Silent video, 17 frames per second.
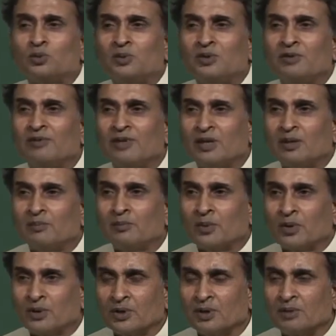to be a very
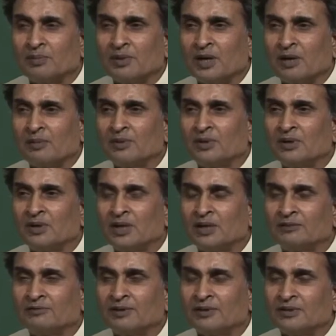important parameter
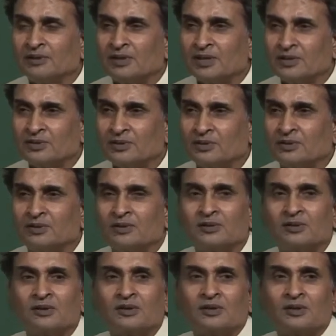as far as the disc
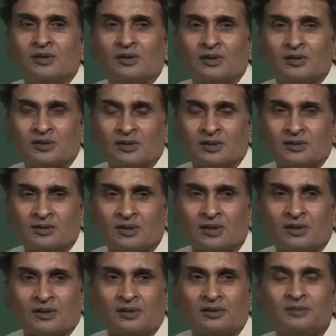is
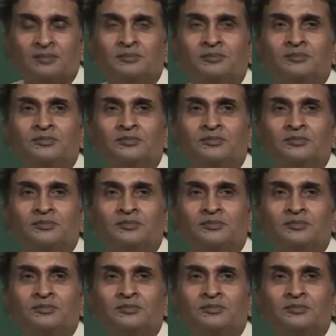concerned.